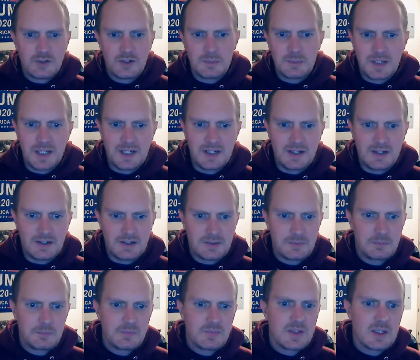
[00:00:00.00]
Trip Nate here.
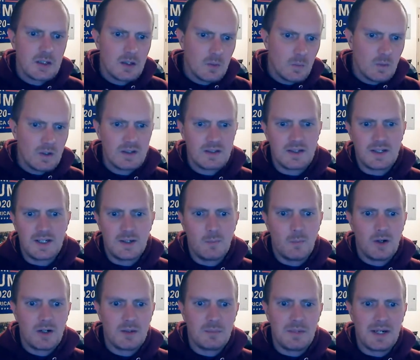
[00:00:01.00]
Once again,
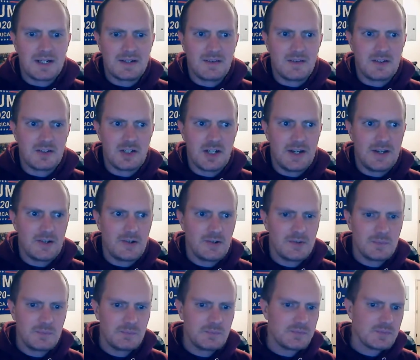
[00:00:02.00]
welcome back to the channel.